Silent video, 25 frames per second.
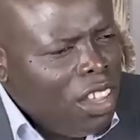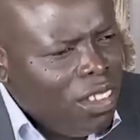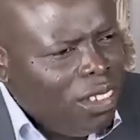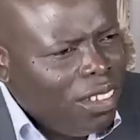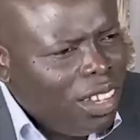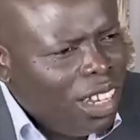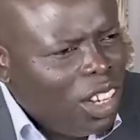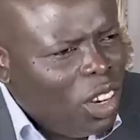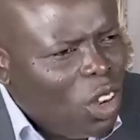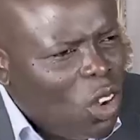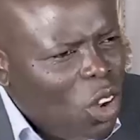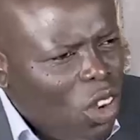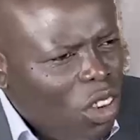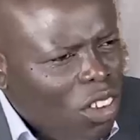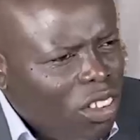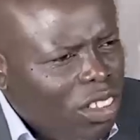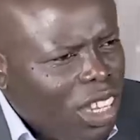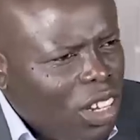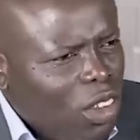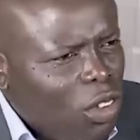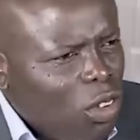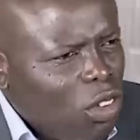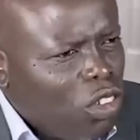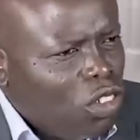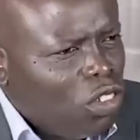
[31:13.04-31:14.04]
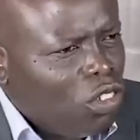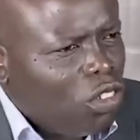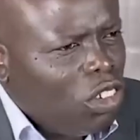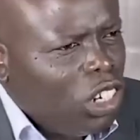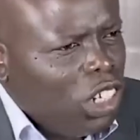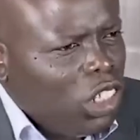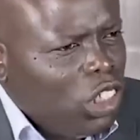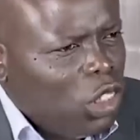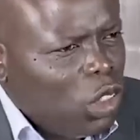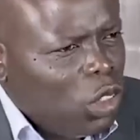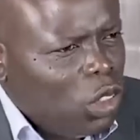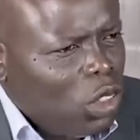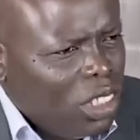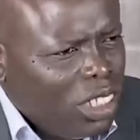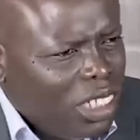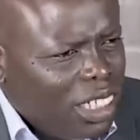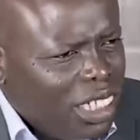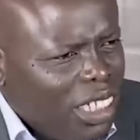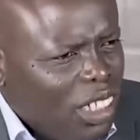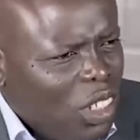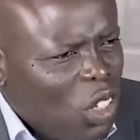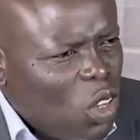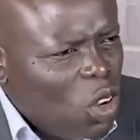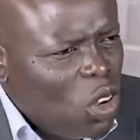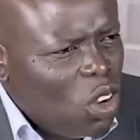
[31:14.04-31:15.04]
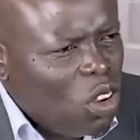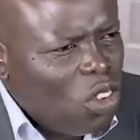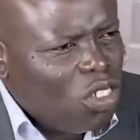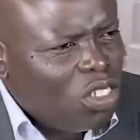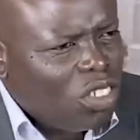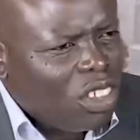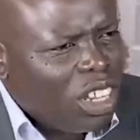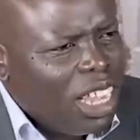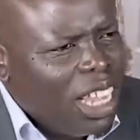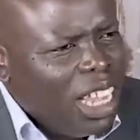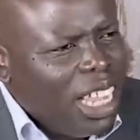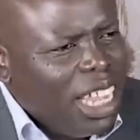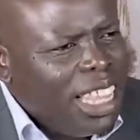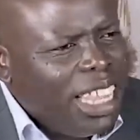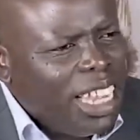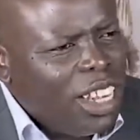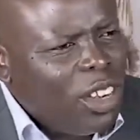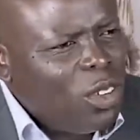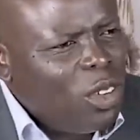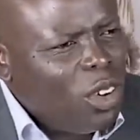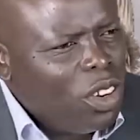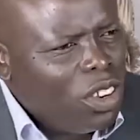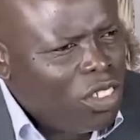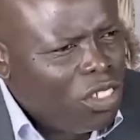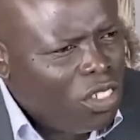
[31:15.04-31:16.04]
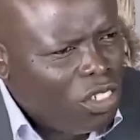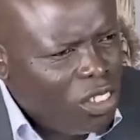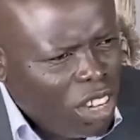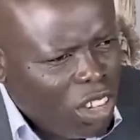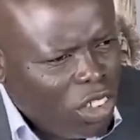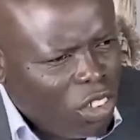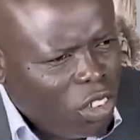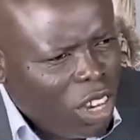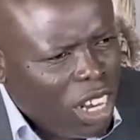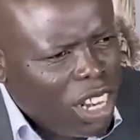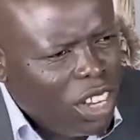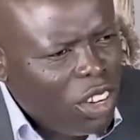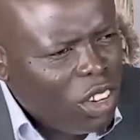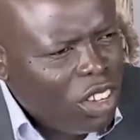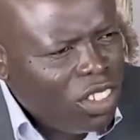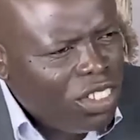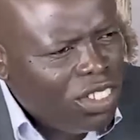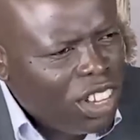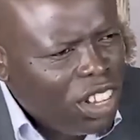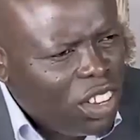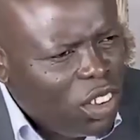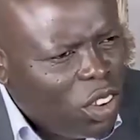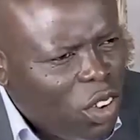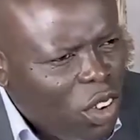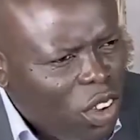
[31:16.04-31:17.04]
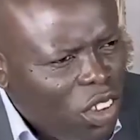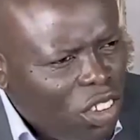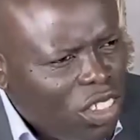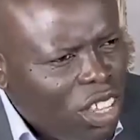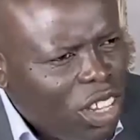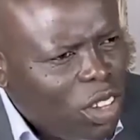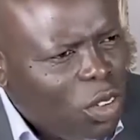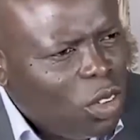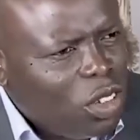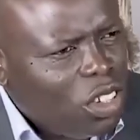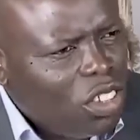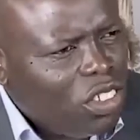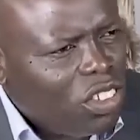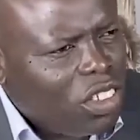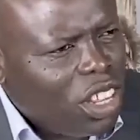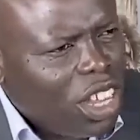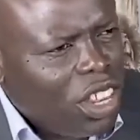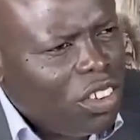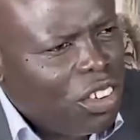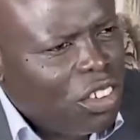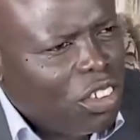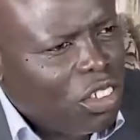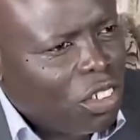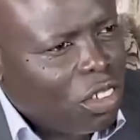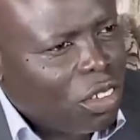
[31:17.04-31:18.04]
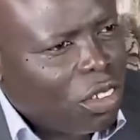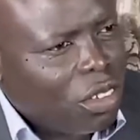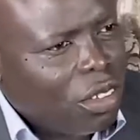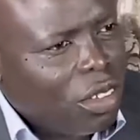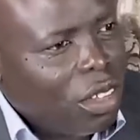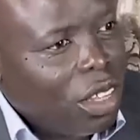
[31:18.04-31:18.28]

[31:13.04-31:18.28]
Set goals that will stretch you. Don't set goals that will not stretch you, and don't set goals that will discourage you.